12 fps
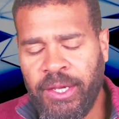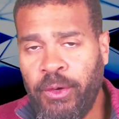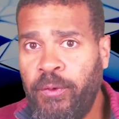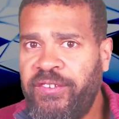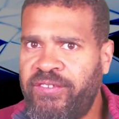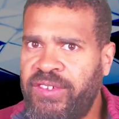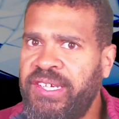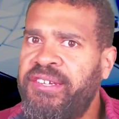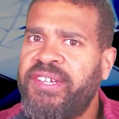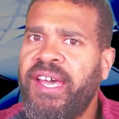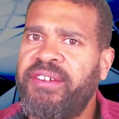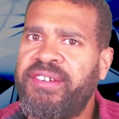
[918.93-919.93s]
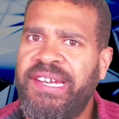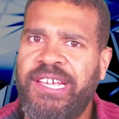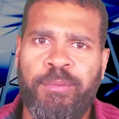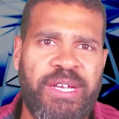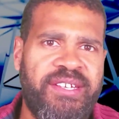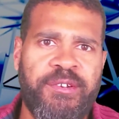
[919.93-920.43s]
We discussed a
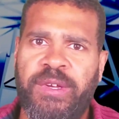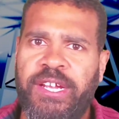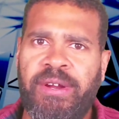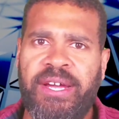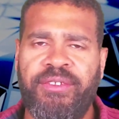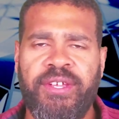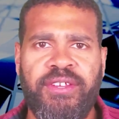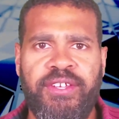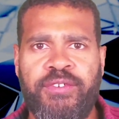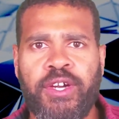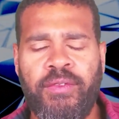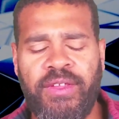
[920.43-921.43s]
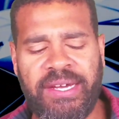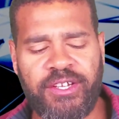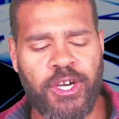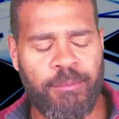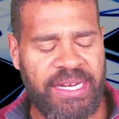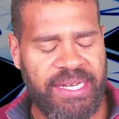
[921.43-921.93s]
little bit, didn't we, around that you've got that
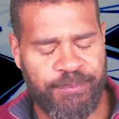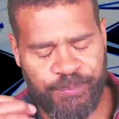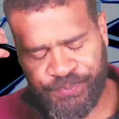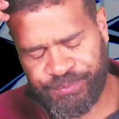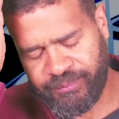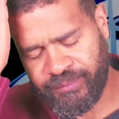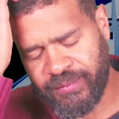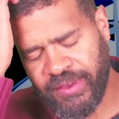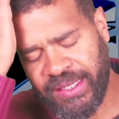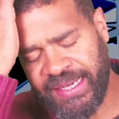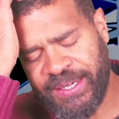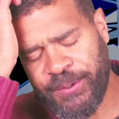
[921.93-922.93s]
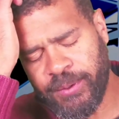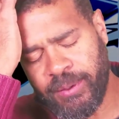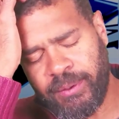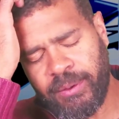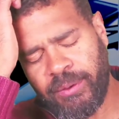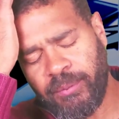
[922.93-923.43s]
comment in. Now,
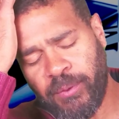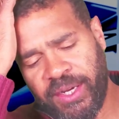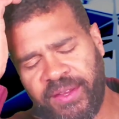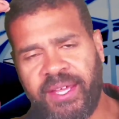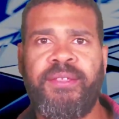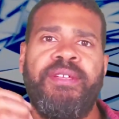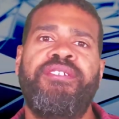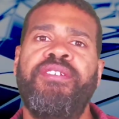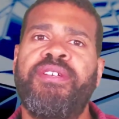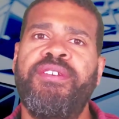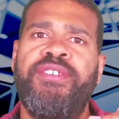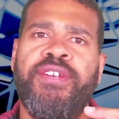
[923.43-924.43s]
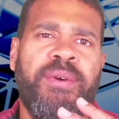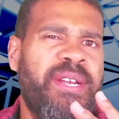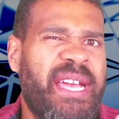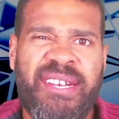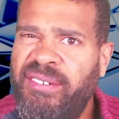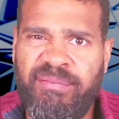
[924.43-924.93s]
one of the other things you can do, and
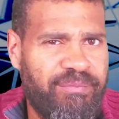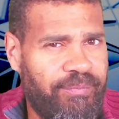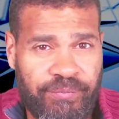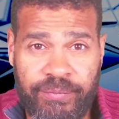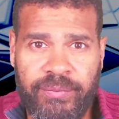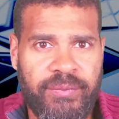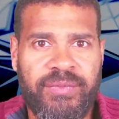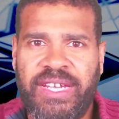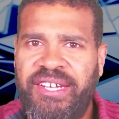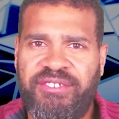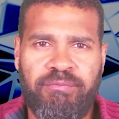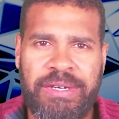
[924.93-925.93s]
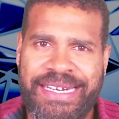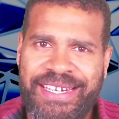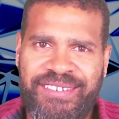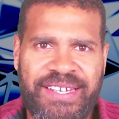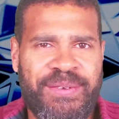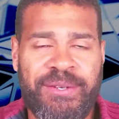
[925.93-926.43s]
it isn't, it's really
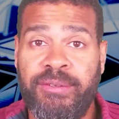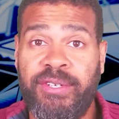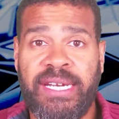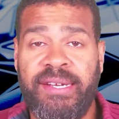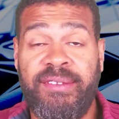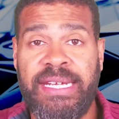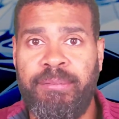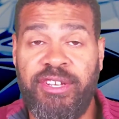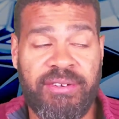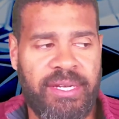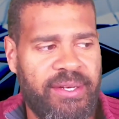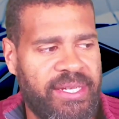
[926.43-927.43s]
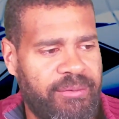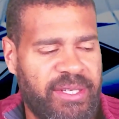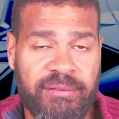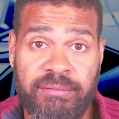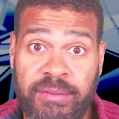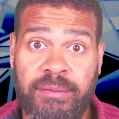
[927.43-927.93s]
difficult to kind of demonstrate on here
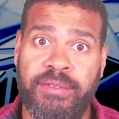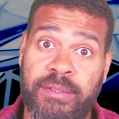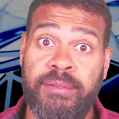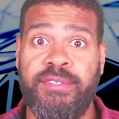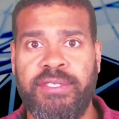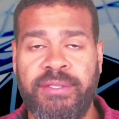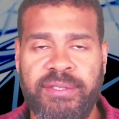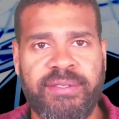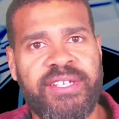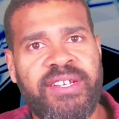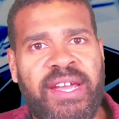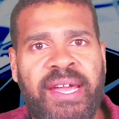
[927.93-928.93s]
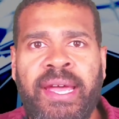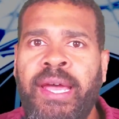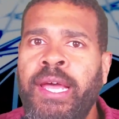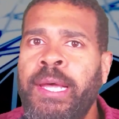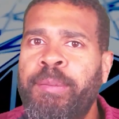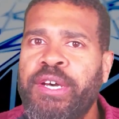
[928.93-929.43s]
without, you know, showing this,
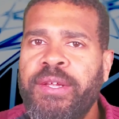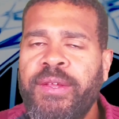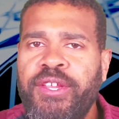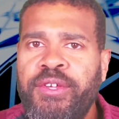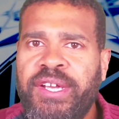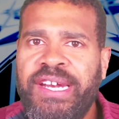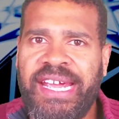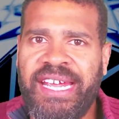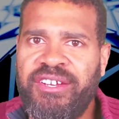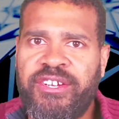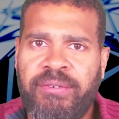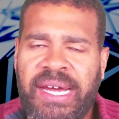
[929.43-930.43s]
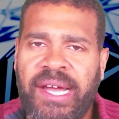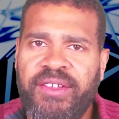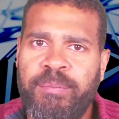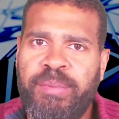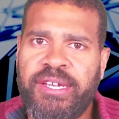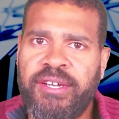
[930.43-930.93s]
but you can interact,
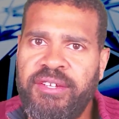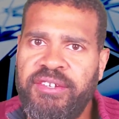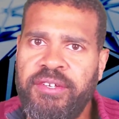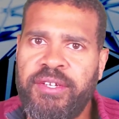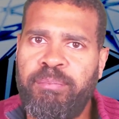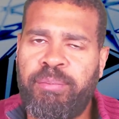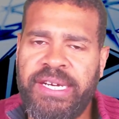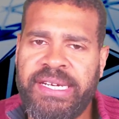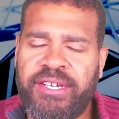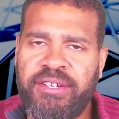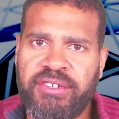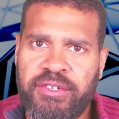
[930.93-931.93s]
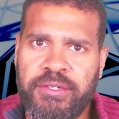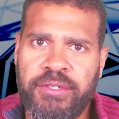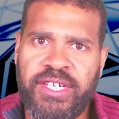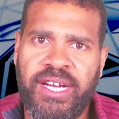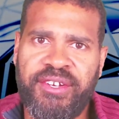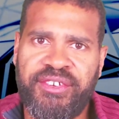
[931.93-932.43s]
and because you can bring your
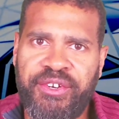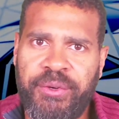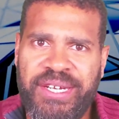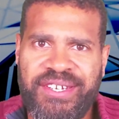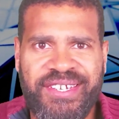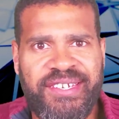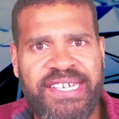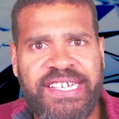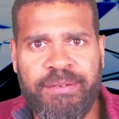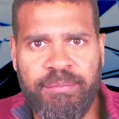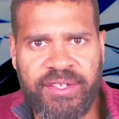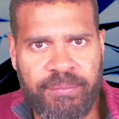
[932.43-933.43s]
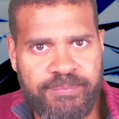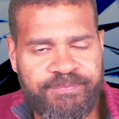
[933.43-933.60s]
scorecards through into Teams,